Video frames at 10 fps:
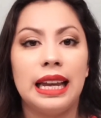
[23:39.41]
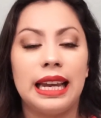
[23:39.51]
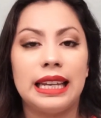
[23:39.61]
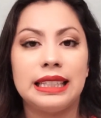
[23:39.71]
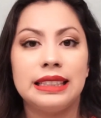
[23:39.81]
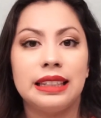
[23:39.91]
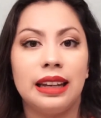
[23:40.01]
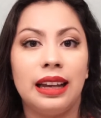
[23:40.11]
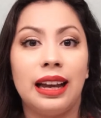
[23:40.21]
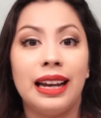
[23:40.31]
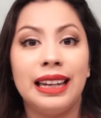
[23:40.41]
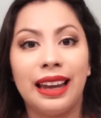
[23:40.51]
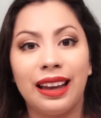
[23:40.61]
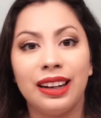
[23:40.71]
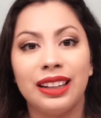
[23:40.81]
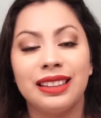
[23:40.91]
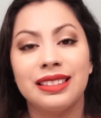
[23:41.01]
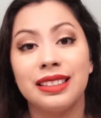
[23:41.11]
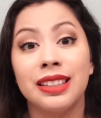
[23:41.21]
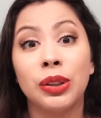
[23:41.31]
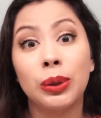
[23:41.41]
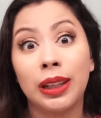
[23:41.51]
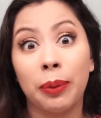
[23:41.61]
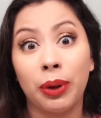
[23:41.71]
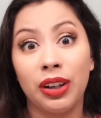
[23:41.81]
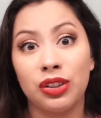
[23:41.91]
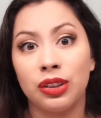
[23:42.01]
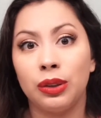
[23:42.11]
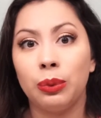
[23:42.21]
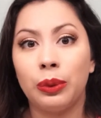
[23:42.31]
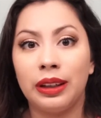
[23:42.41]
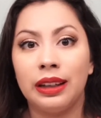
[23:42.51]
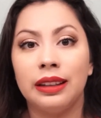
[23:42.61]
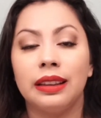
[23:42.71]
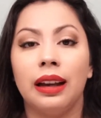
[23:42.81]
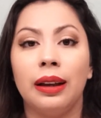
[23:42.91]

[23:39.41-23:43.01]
and again, this is in collaboration with